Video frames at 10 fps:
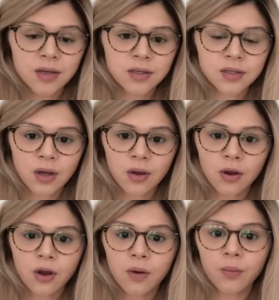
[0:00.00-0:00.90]

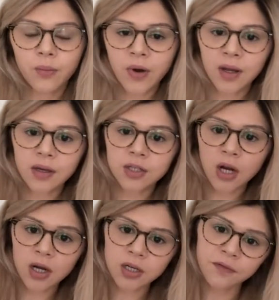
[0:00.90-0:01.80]
So bring a
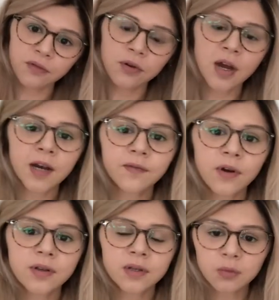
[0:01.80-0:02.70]
charger for your
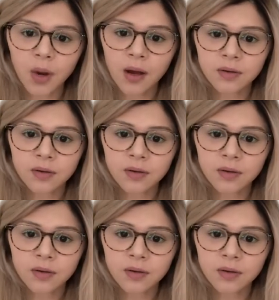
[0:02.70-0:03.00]
headphones as well.